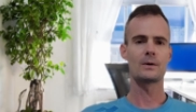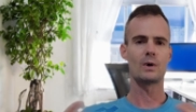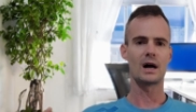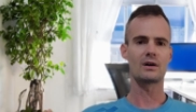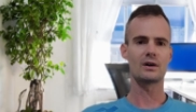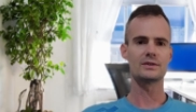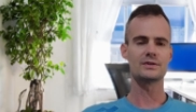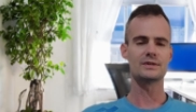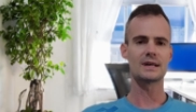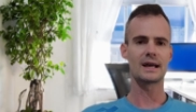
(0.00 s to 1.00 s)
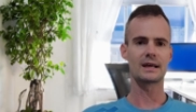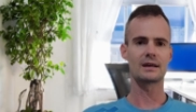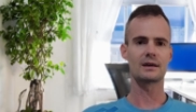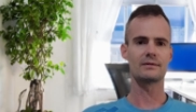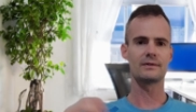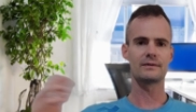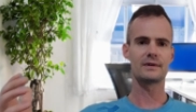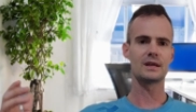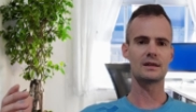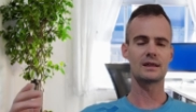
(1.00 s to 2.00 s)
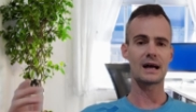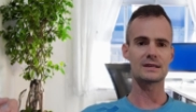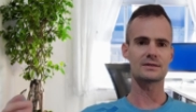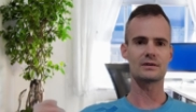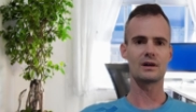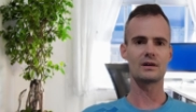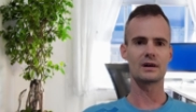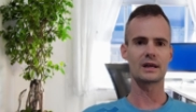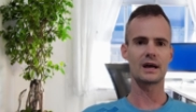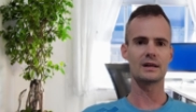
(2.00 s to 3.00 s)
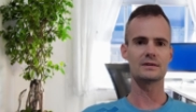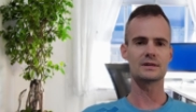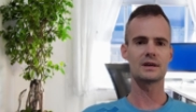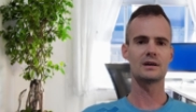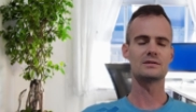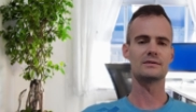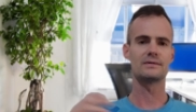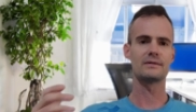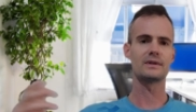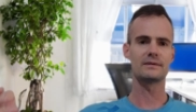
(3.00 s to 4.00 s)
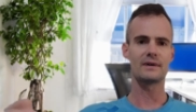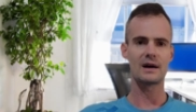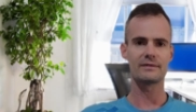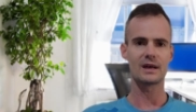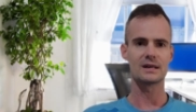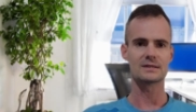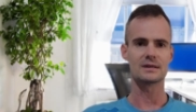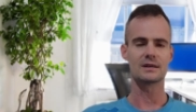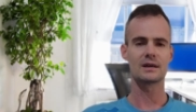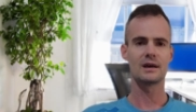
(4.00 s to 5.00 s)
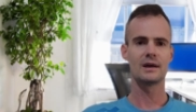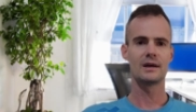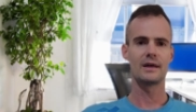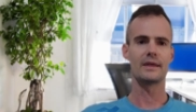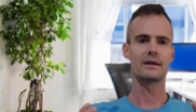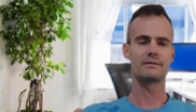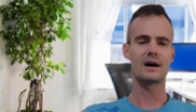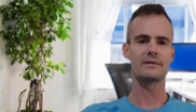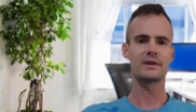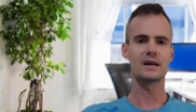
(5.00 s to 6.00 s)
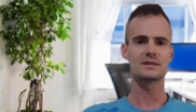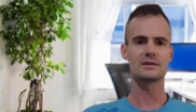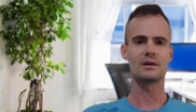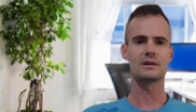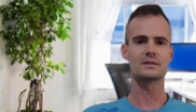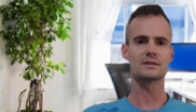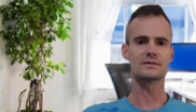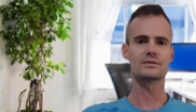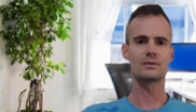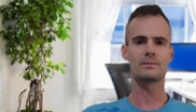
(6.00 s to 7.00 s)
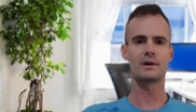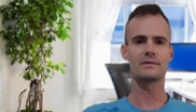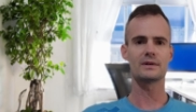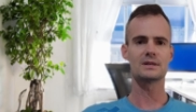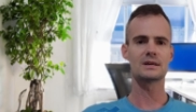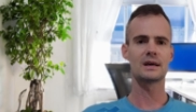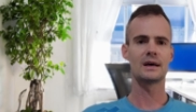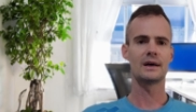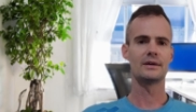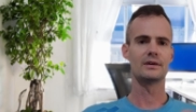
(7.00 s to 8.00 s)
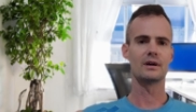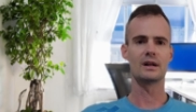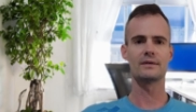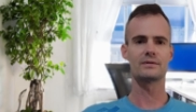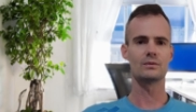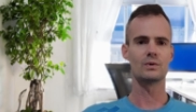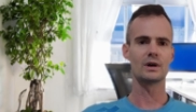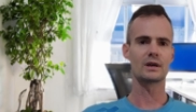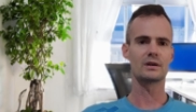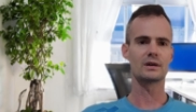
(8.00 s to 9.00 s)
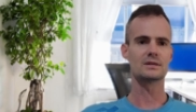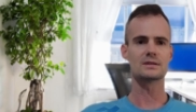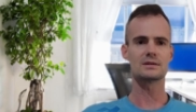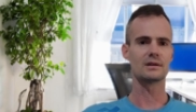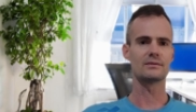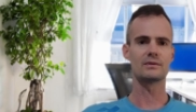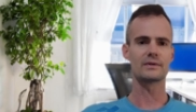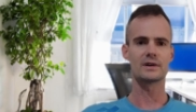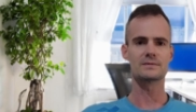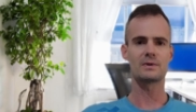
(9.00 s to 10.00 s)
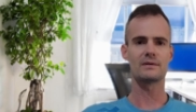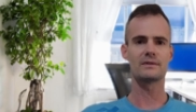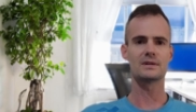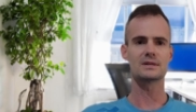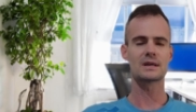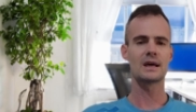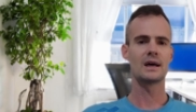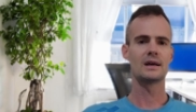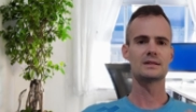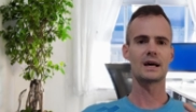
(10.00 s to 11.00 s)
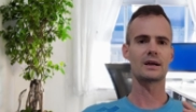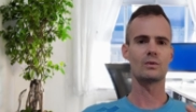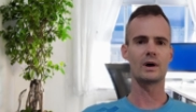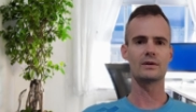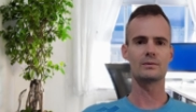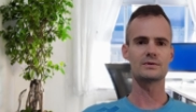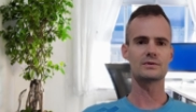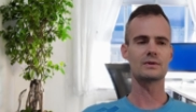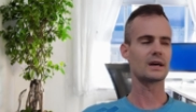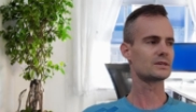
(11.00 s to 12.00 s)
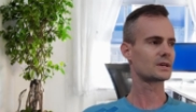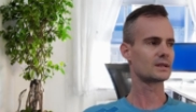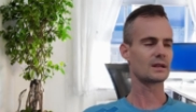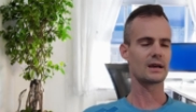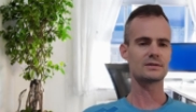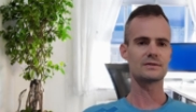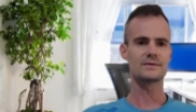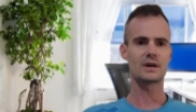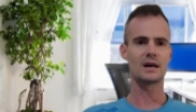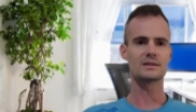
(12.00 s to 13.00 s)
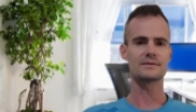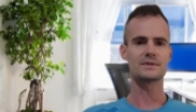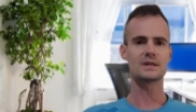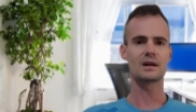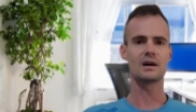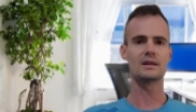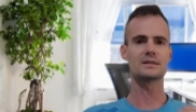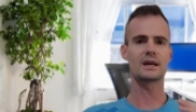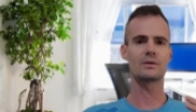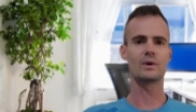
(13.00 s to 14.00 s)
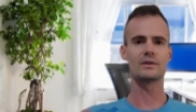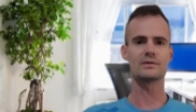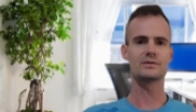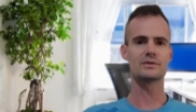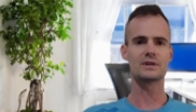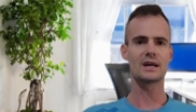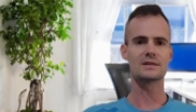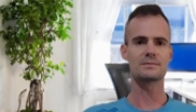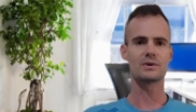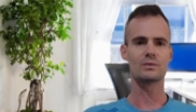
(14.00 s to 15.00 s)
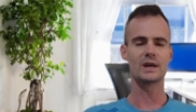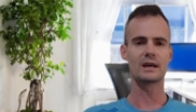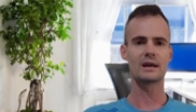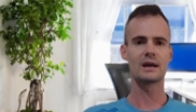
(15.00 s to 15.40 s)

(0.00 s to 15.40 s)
why can't you take a $50,000 account to 55,000? dollars And that $5,000 is your profit. You don't have to work. You can just live off those profits take one or two as you can as you guys have seen I only take one or two trades per week